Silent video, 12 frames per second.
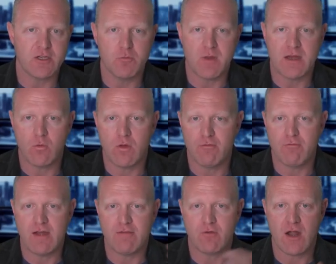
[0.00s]
You might
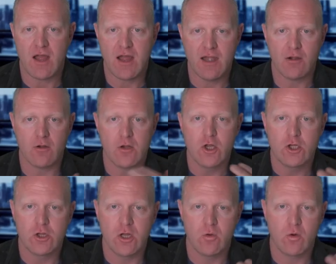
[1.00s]
qualify for higher,
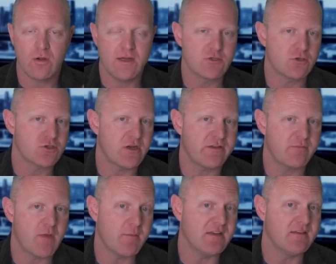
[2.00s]
lower. Interest rates
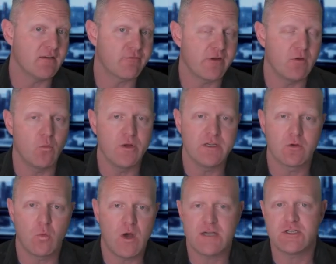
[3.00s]
might be different when you're
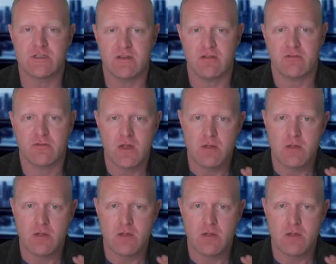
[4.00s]
watching this.